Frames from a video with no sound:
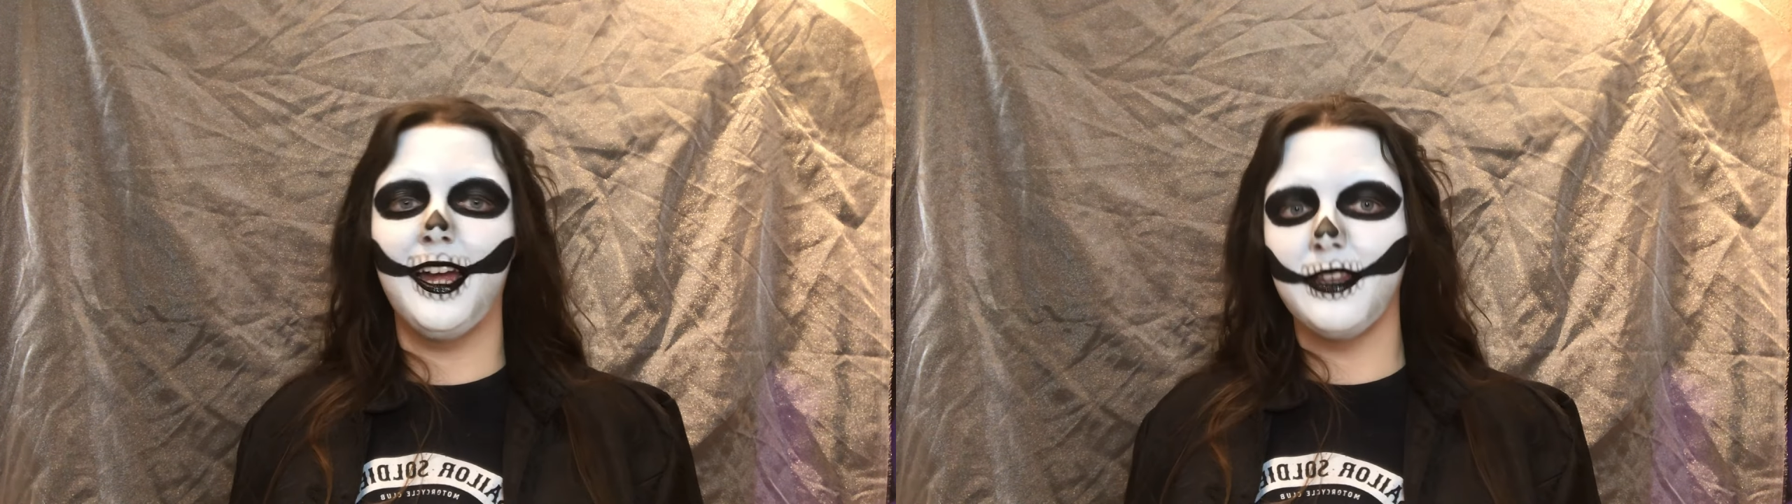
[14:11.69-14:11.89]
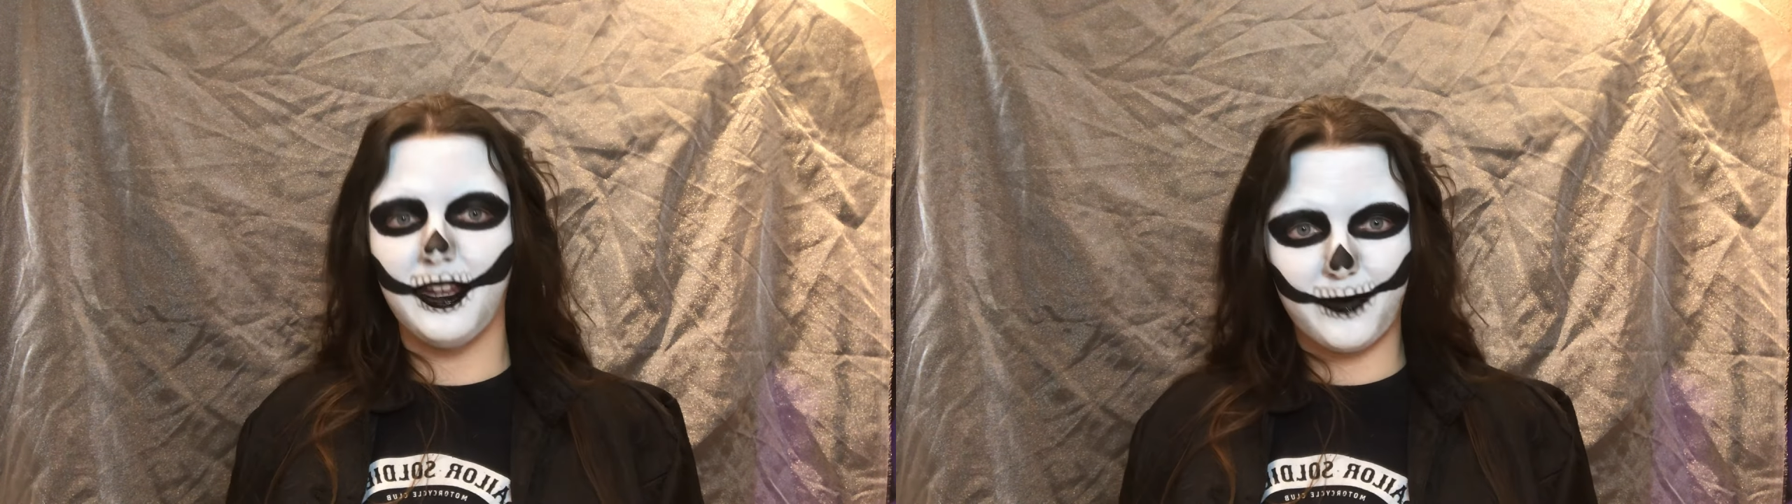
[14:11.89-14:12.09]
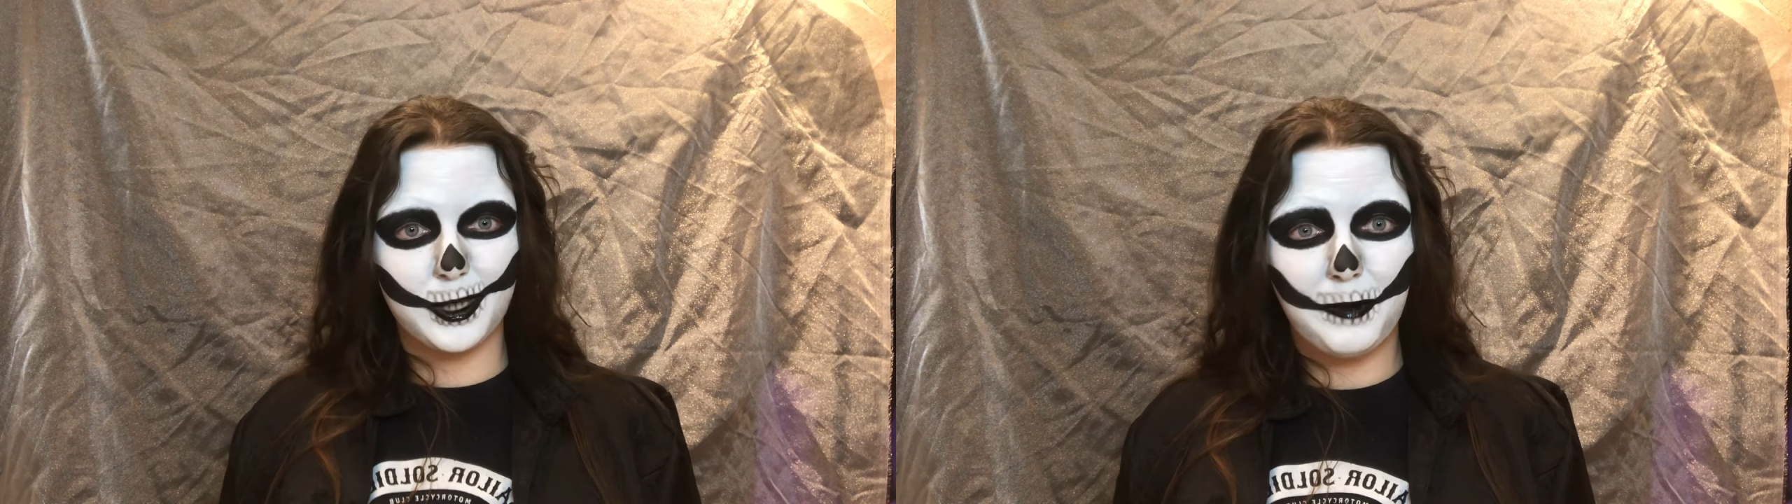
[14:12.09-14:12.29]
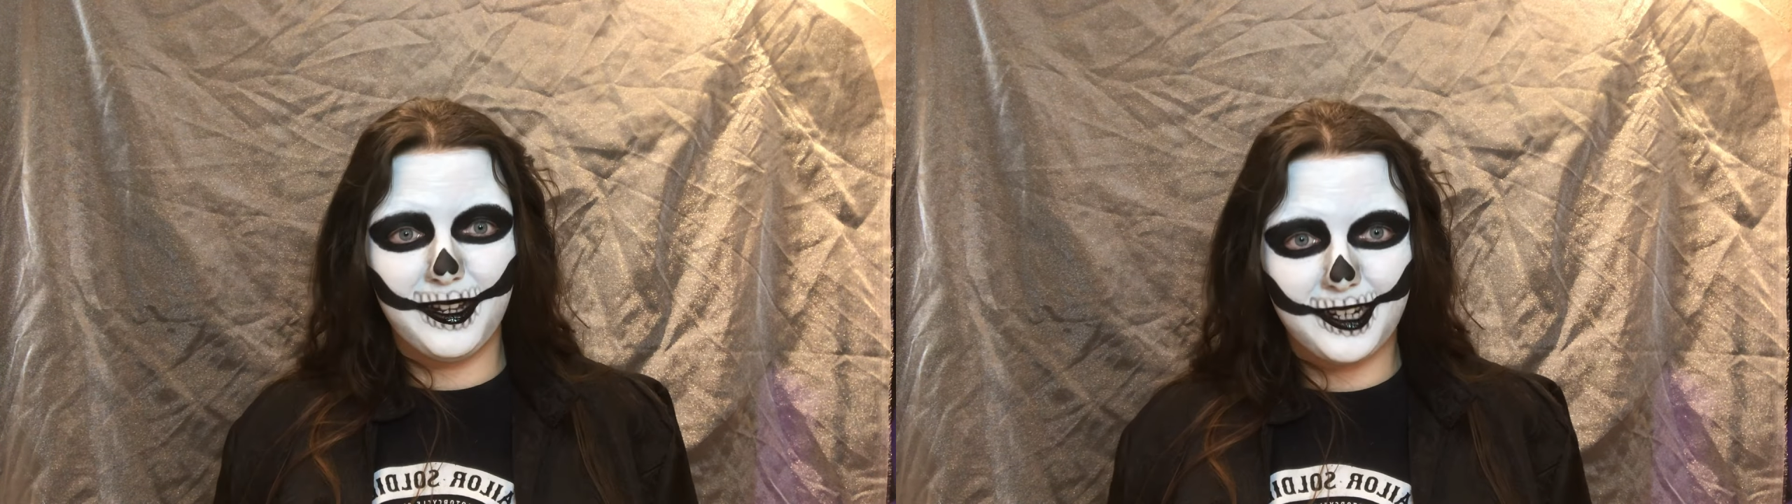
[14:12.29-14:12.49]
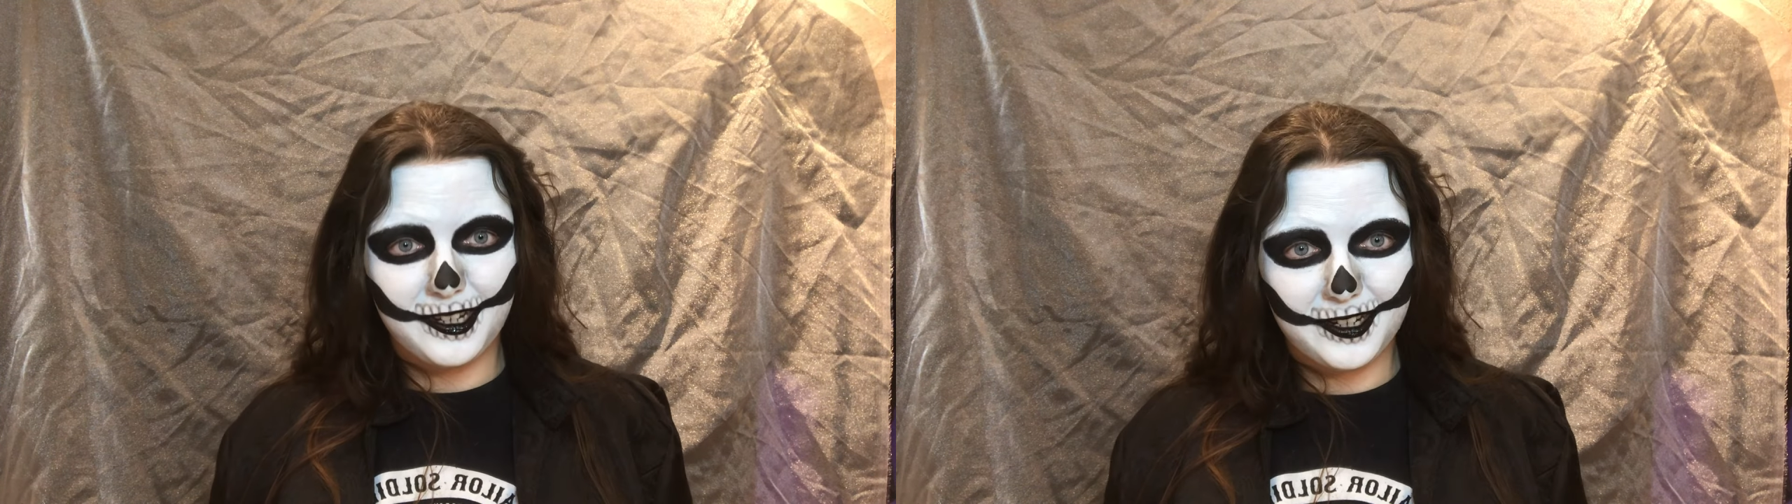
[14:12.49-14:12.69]
I love
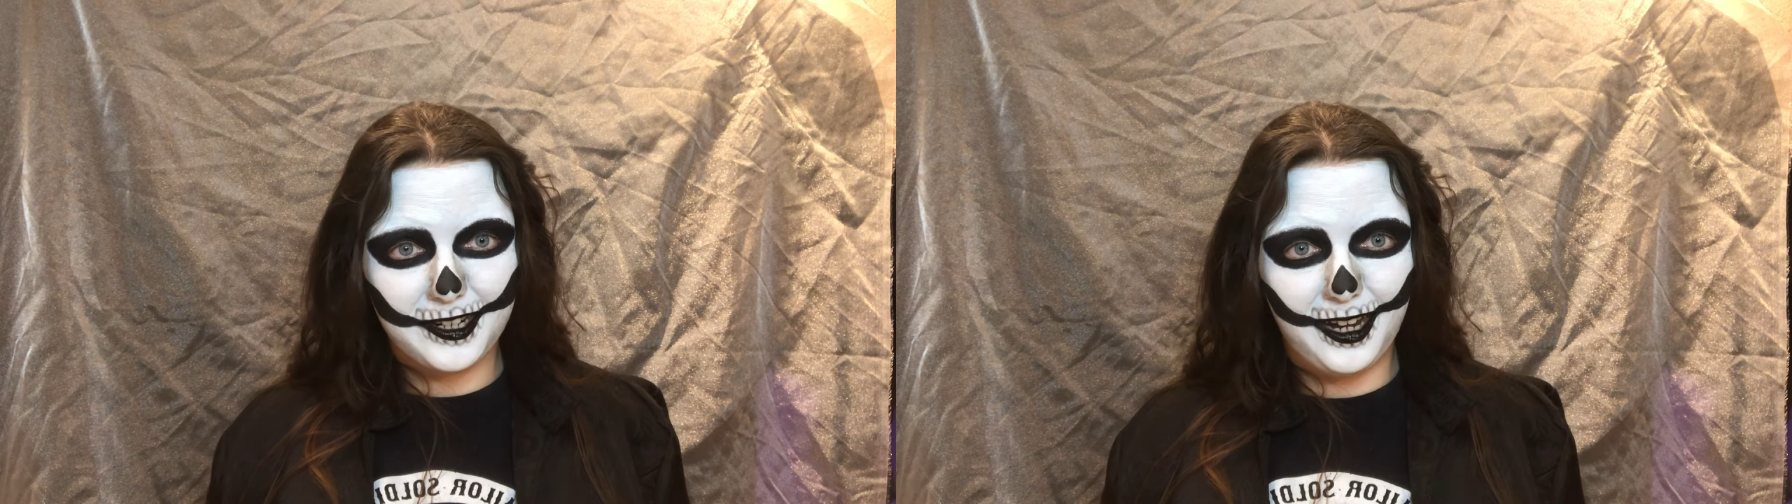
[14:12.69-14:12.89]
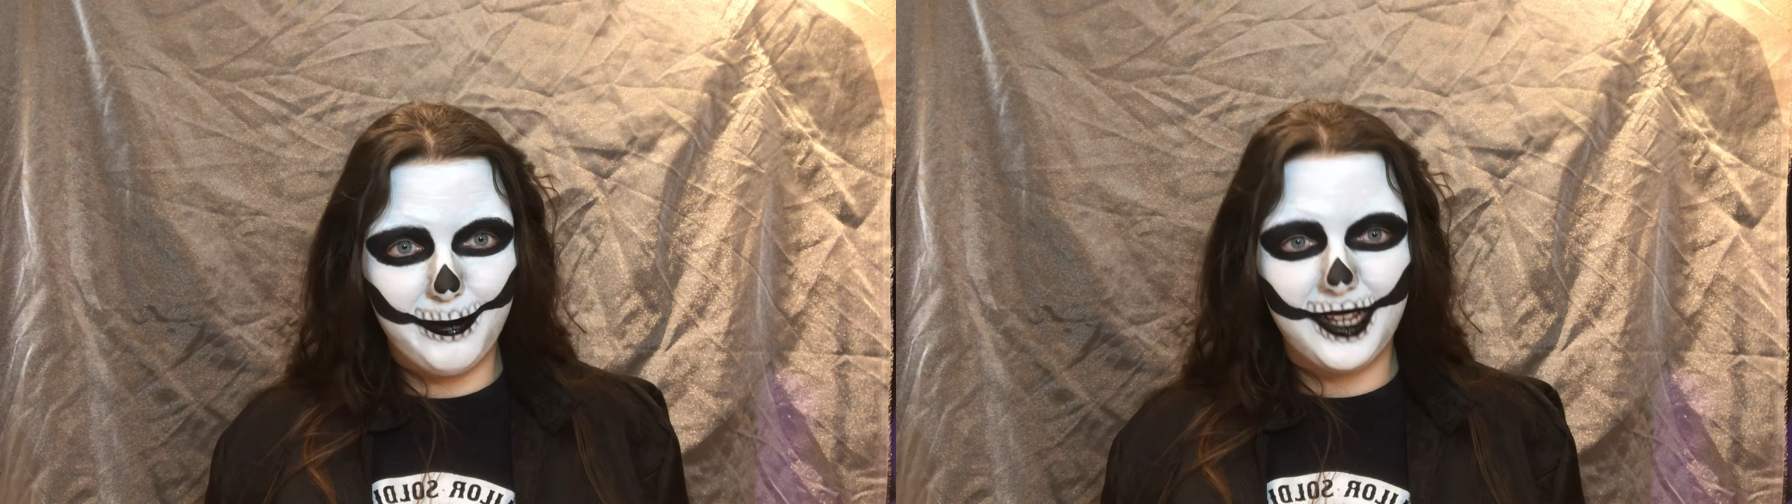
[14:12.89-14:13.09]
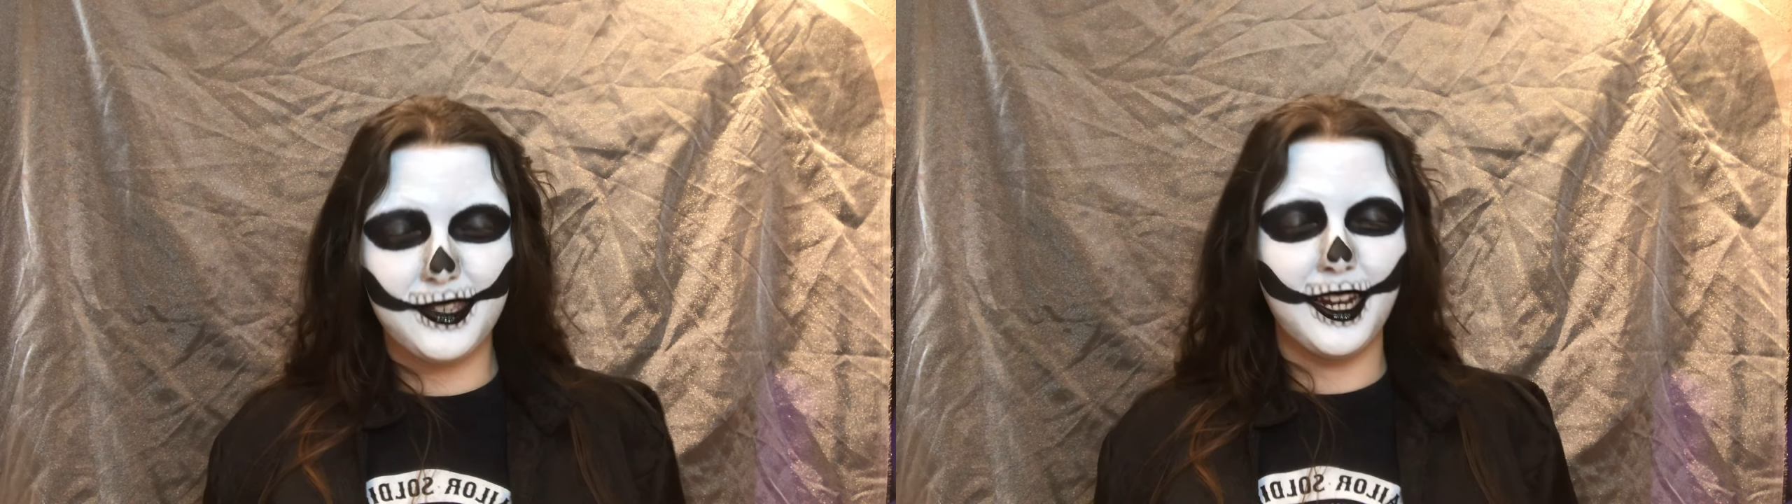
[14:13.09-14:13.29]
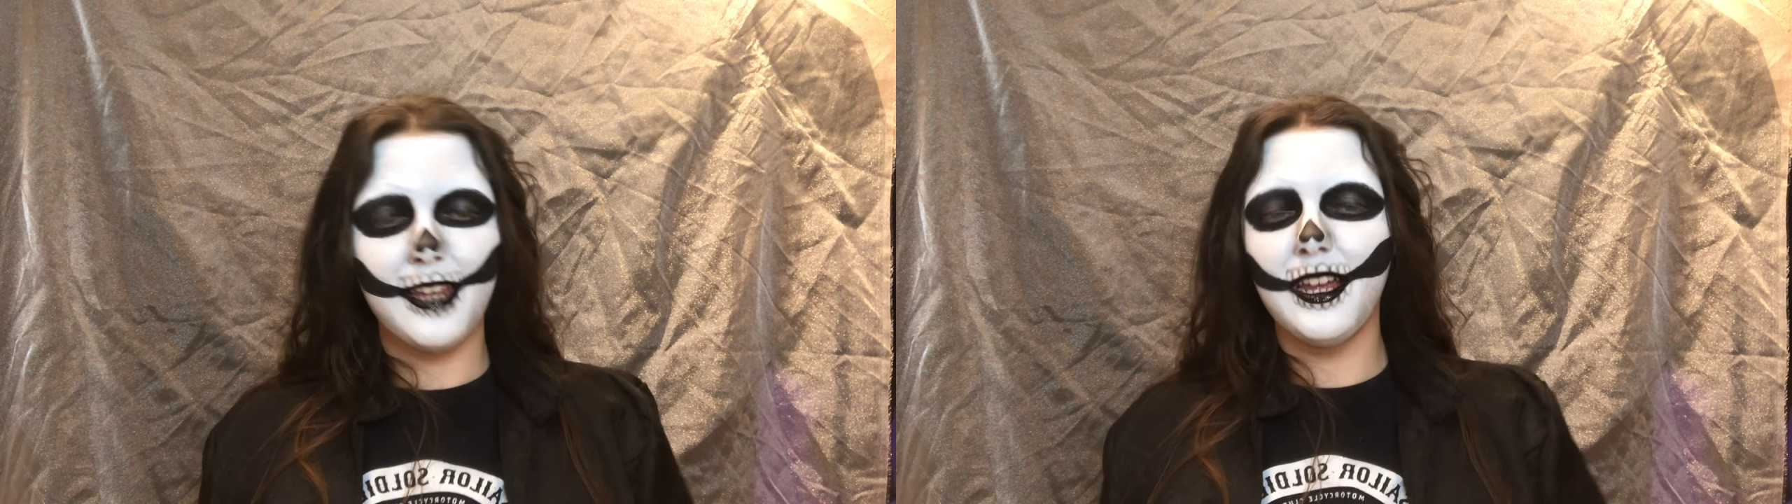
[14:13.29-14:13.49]
responding to comments and